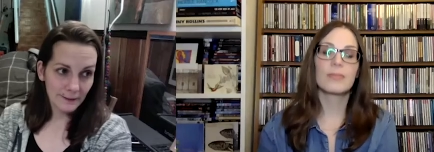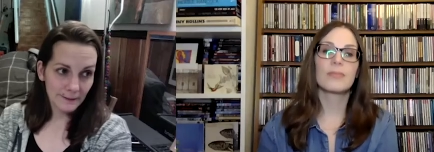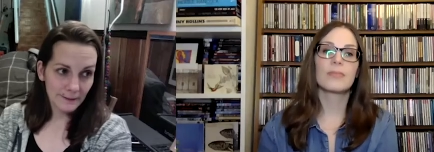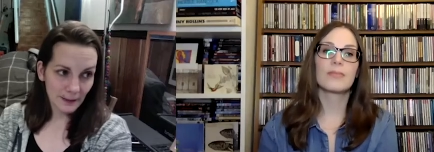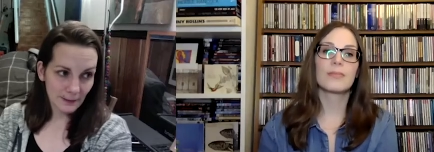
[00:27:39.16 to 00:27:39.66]

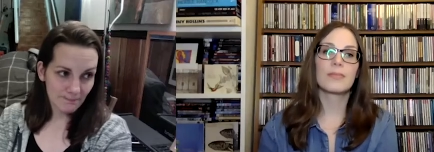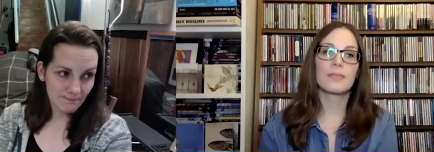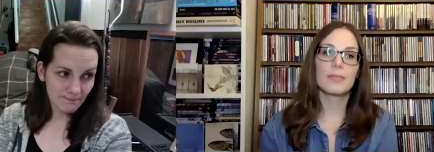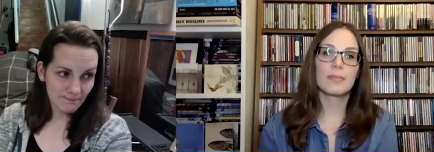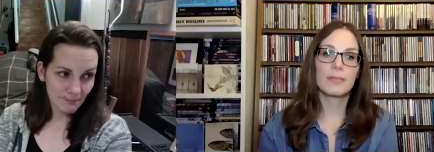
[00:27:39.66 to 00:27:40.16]
Speaker 1: um,
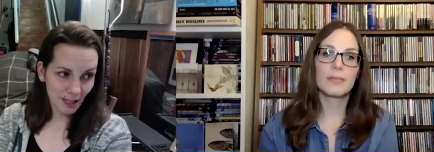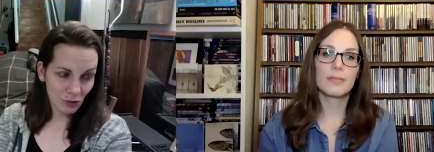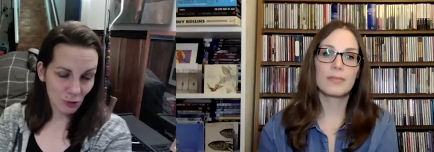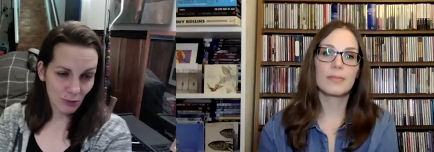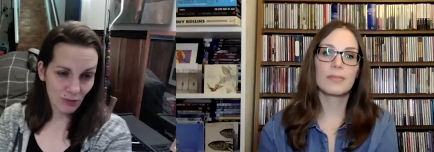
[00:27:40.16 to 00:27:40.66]
yeah, joy
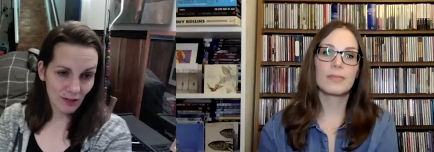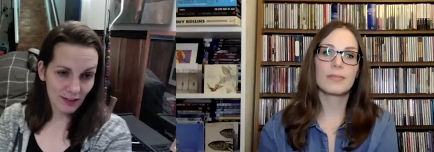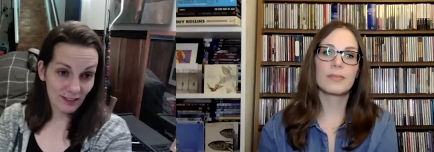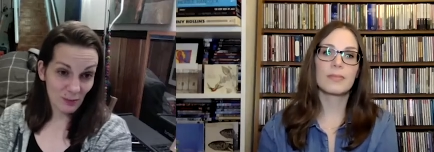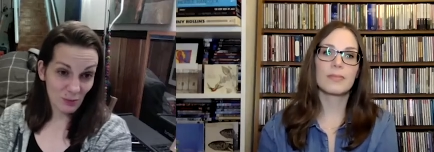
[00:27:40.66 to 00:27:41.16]
will find us.
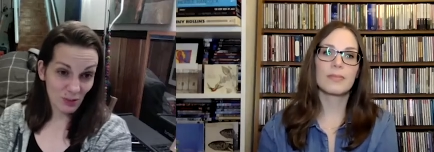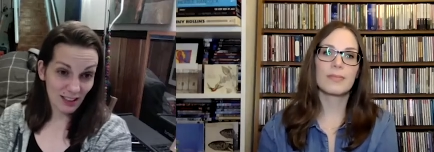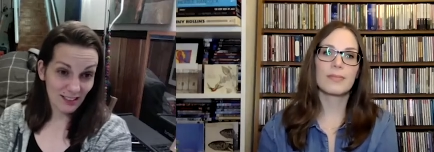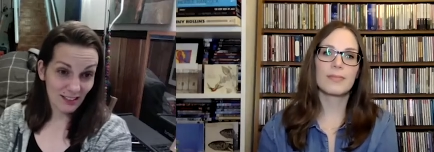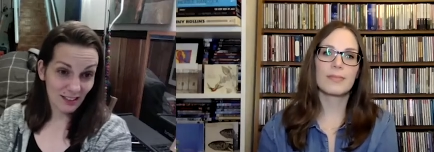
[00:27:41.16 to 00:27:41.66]
I'm really
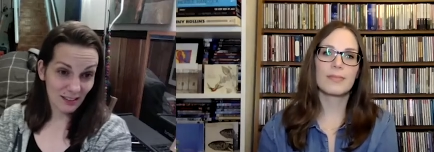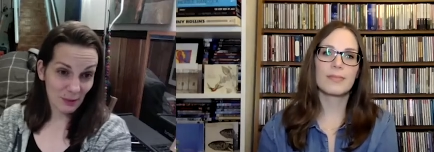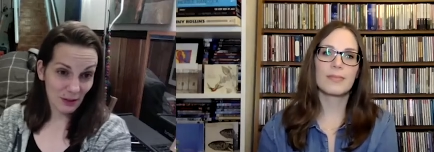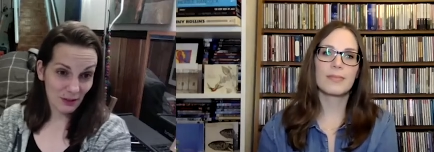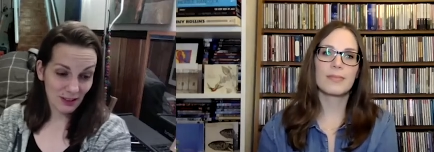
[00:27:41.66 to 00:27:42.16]
excited about
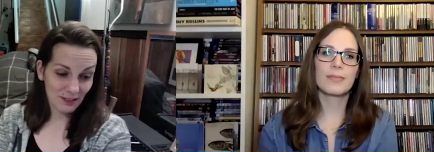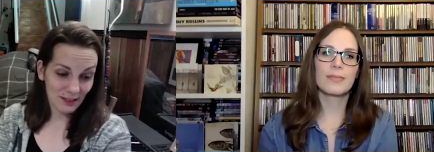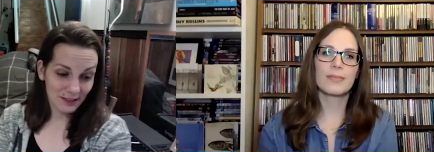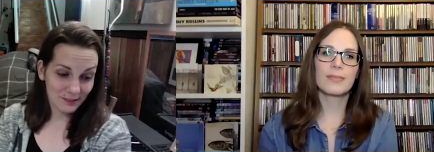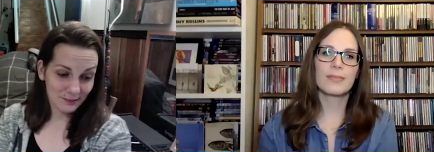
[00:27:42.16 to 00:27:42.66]
it.
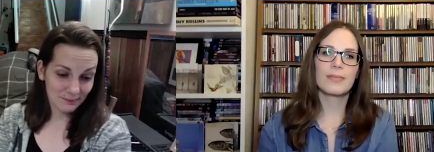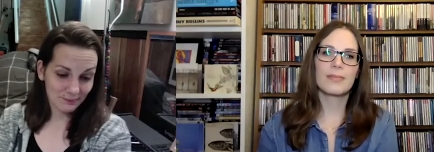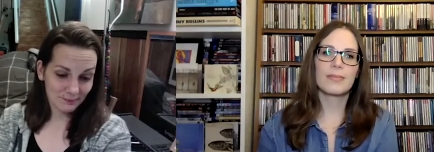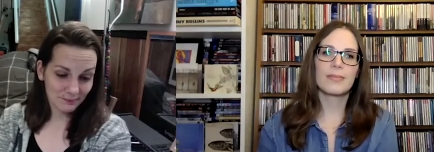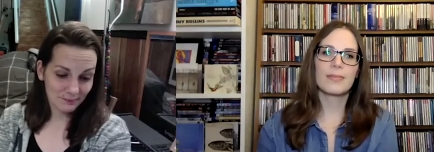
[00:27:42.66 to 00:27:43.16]
And
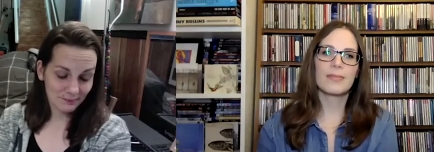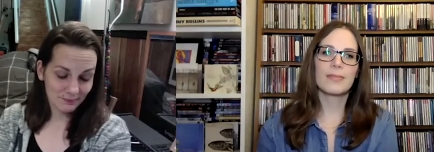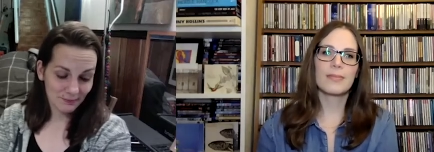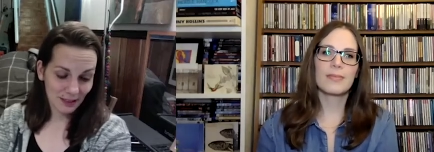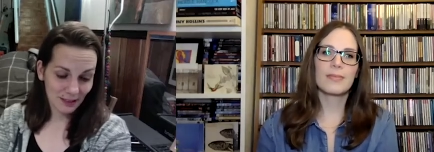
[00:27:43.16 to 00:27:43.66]

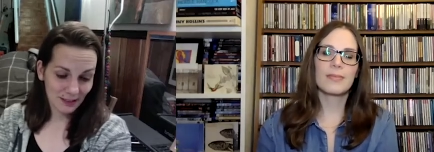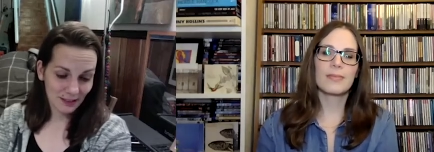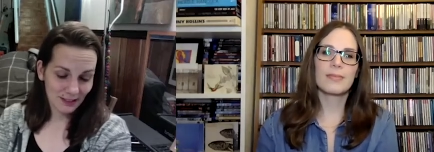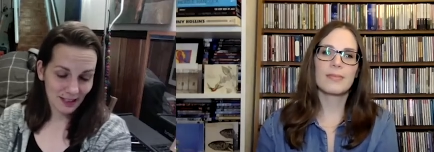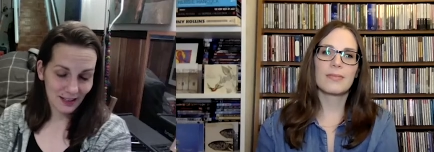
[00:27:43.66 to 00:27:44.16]

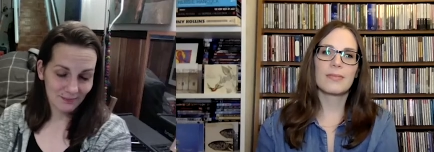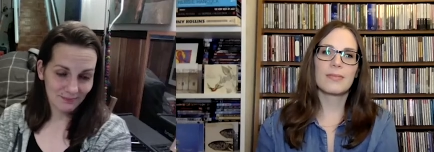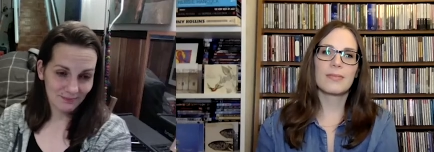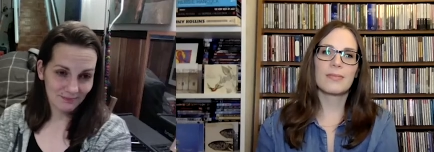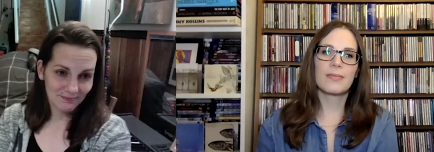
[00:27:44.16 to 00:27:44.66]
yeah.
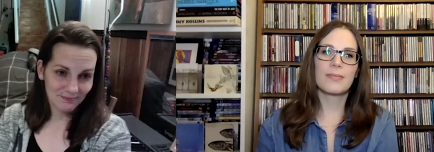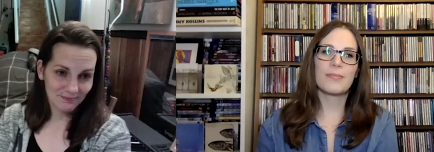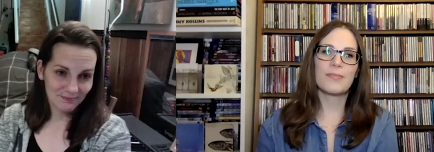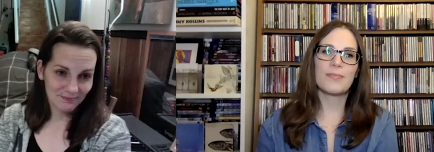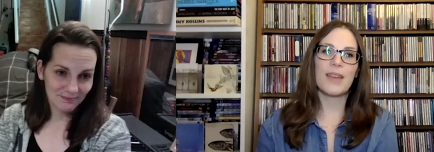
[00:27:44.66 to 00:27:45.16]

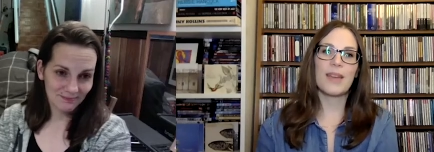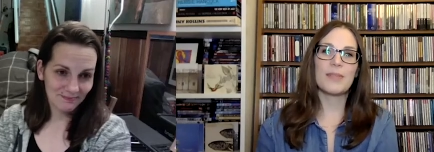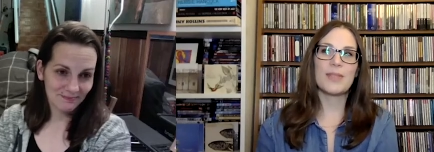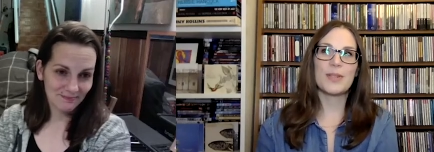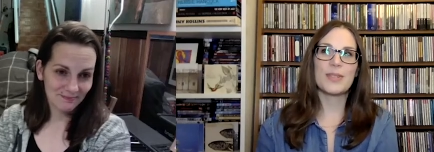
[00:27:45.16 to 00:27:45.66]
Mm,
Speaker 2: I'm
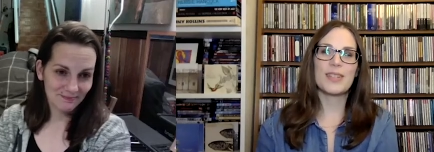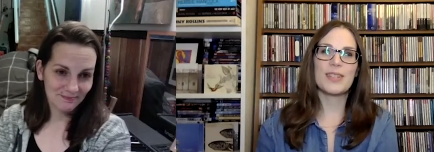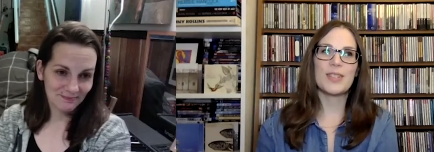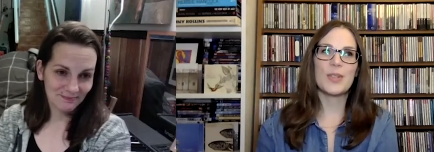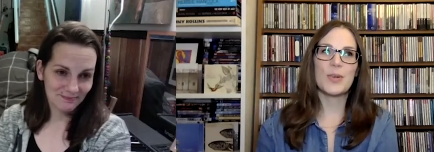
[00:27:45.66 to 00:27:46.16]
so
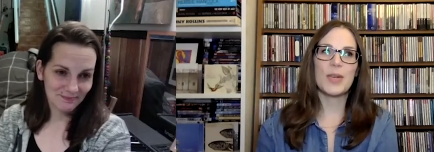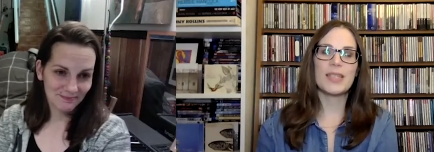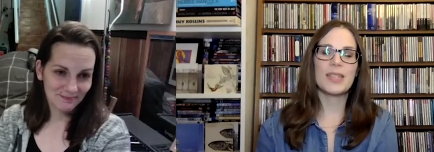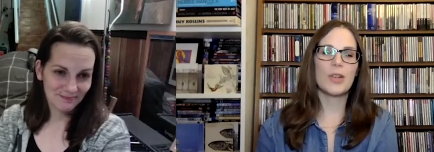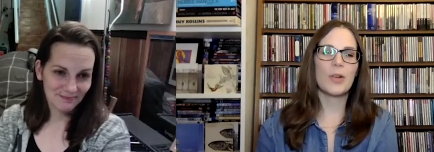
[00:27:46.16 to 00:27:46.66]
excited too.
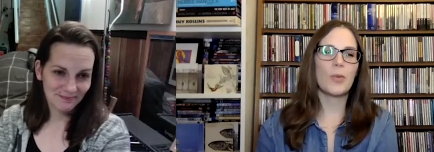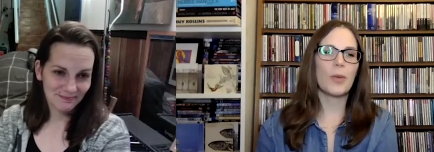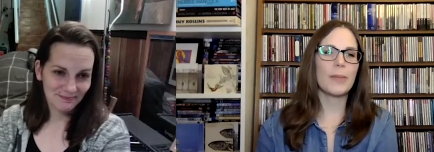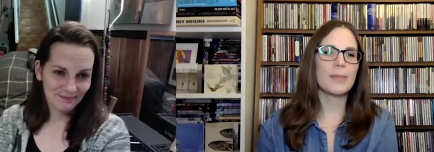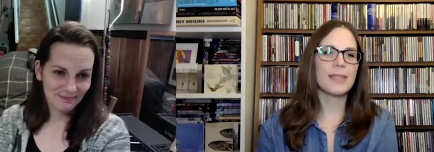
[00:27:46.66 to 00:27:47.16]
Is there a
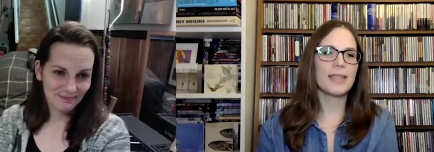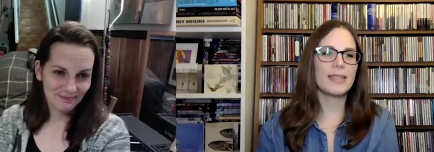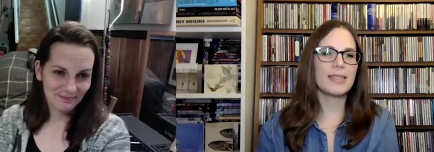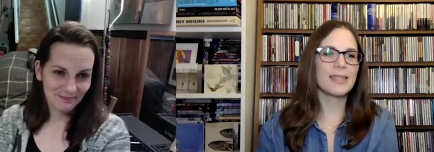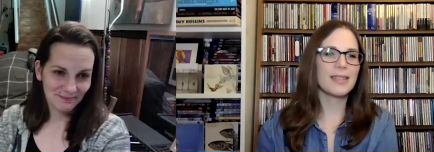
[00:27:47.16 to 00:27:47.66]

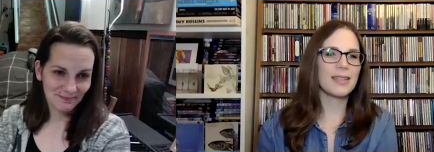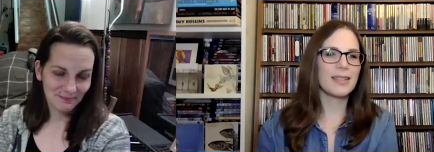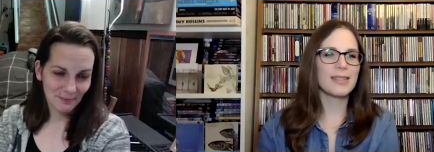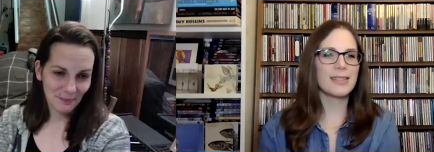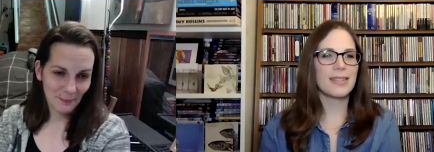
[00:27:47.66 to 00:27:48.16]
website
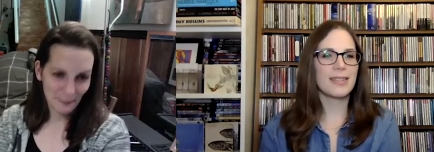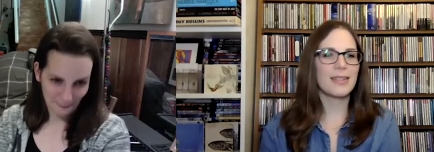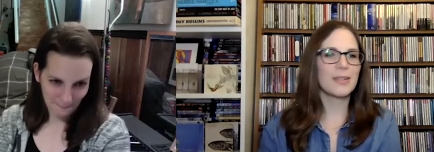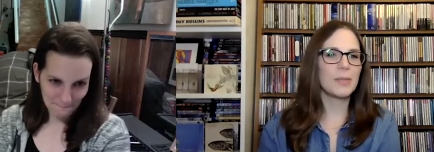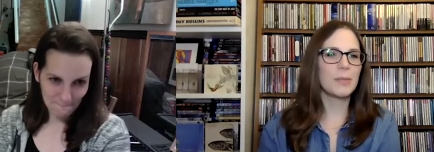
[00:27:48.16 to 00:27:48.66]
that
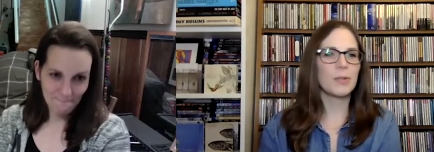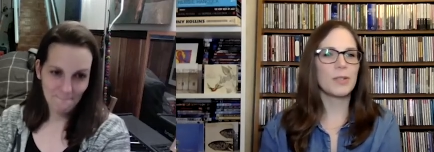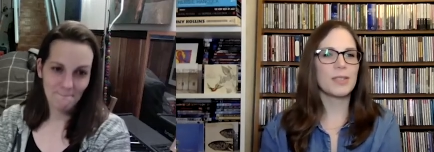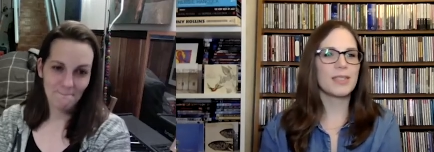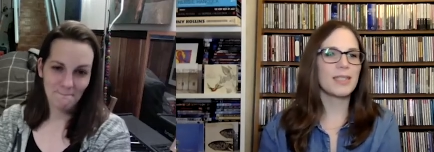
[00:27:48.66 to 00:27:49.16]
uh, people
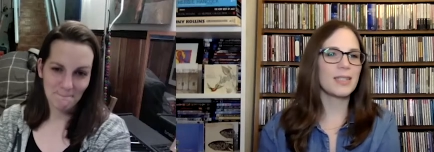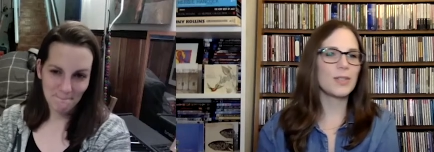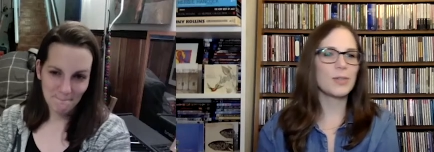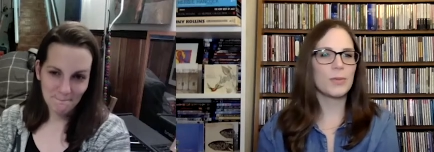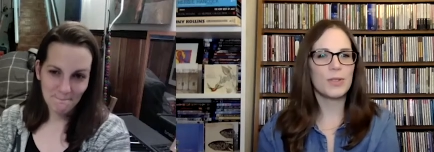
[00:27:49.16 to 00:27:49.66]
could stay
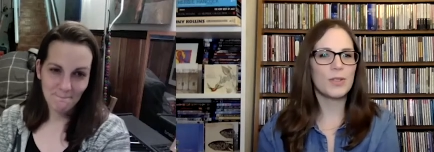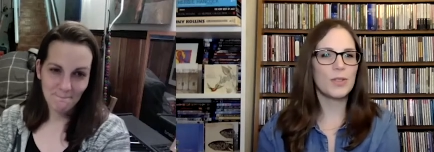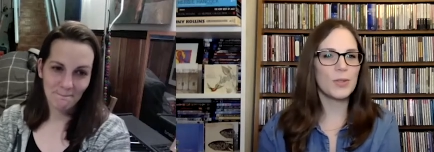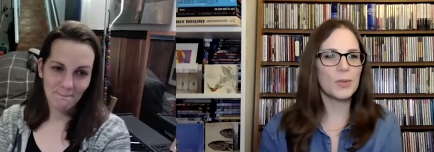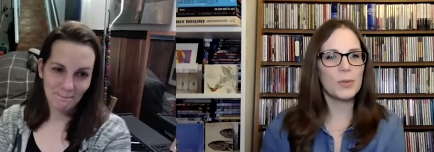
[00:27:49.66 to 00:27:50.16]
tuned
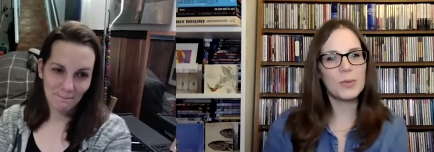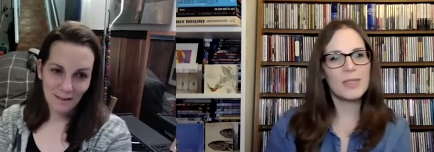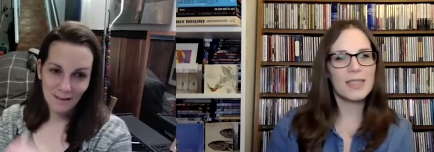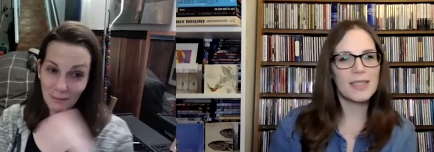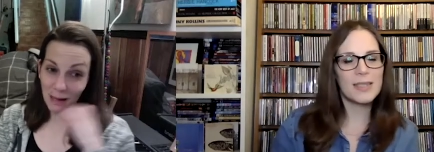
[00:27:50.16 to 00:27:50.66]
to? to
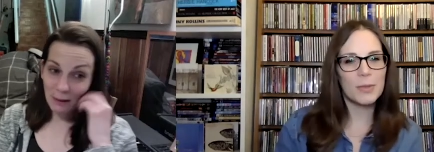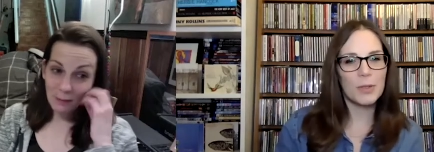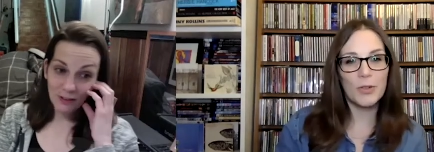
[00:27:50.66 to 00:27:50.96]
My website,